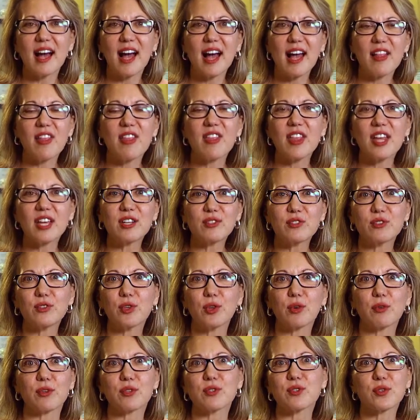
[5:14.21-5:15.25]
and then do
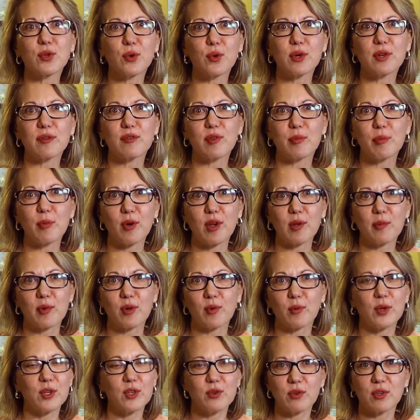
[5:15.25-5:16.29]
your restorative
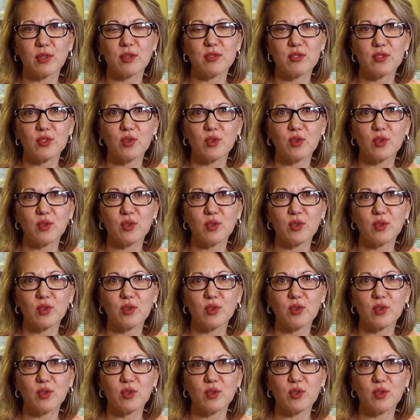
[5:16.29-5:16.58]
appointment where you can